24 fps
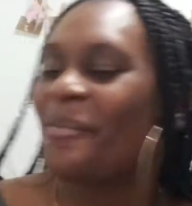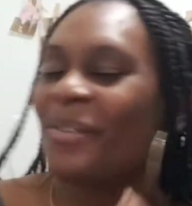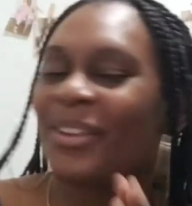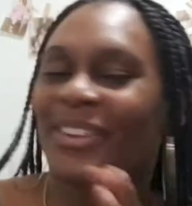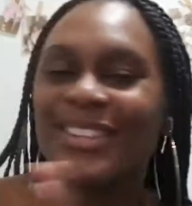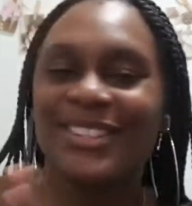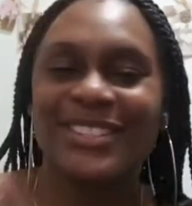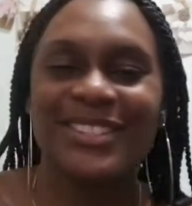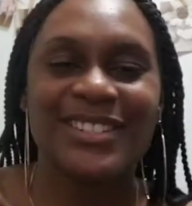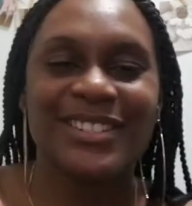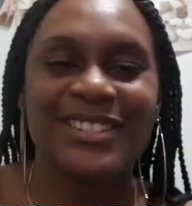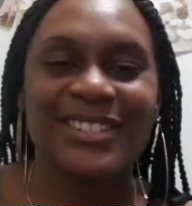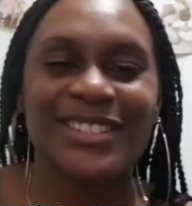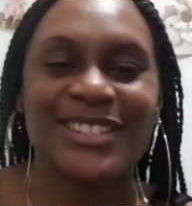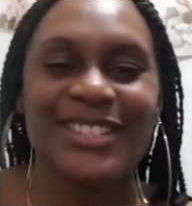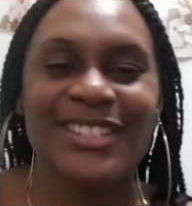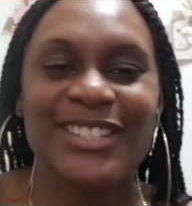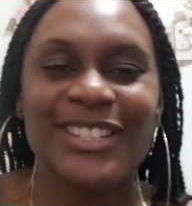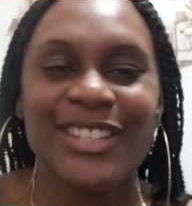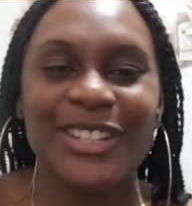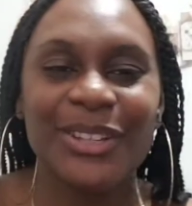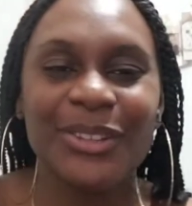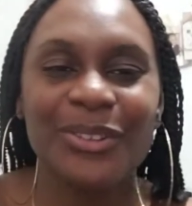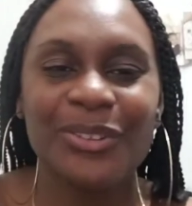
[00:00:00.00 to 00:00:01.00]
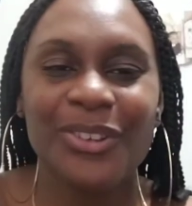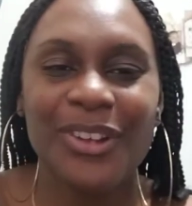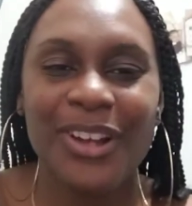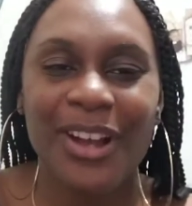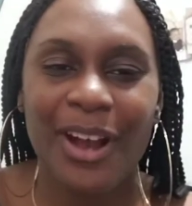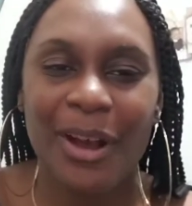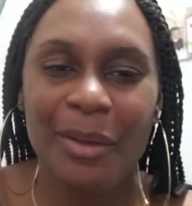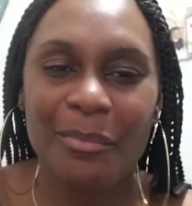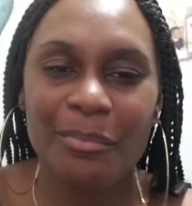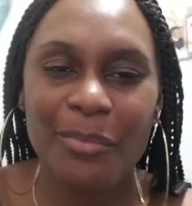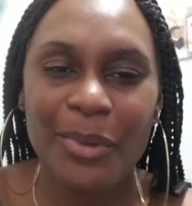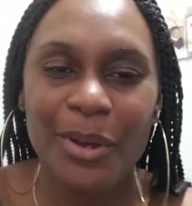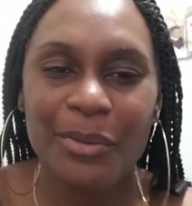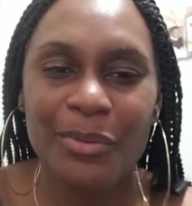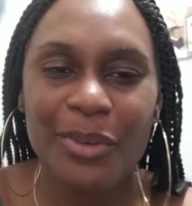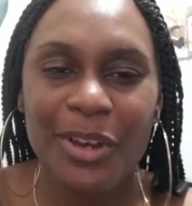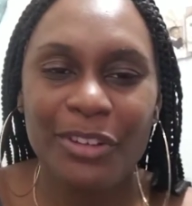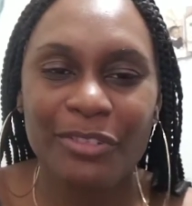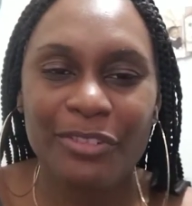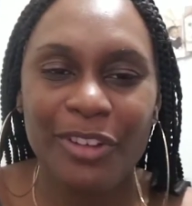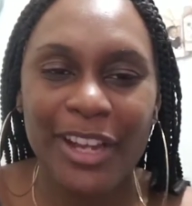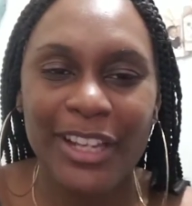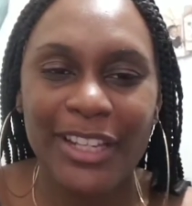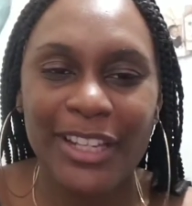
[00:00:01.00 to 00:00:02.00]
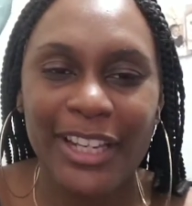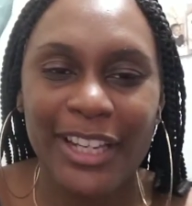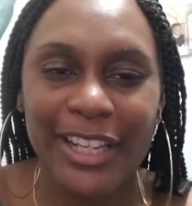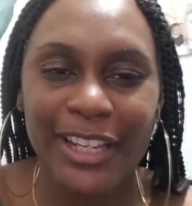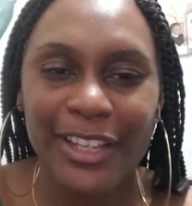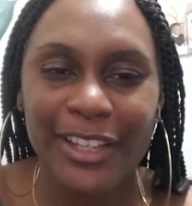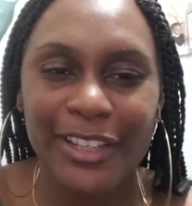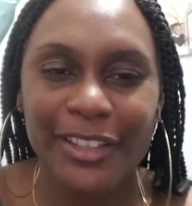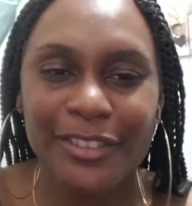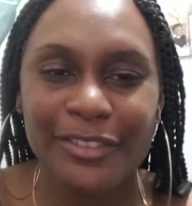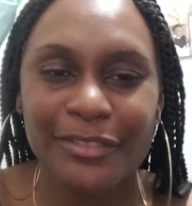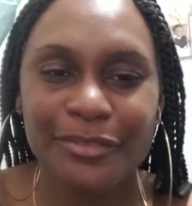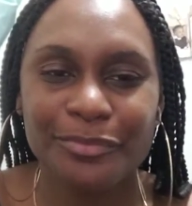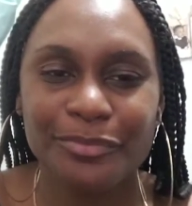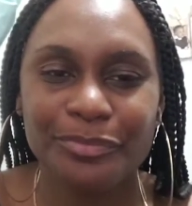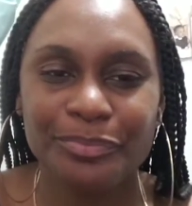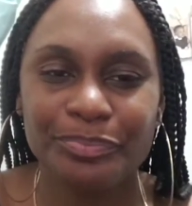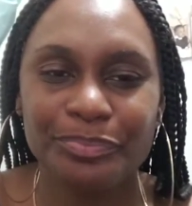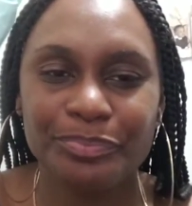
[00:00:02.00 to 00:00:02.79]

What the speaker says: But this is the cucumber one right here.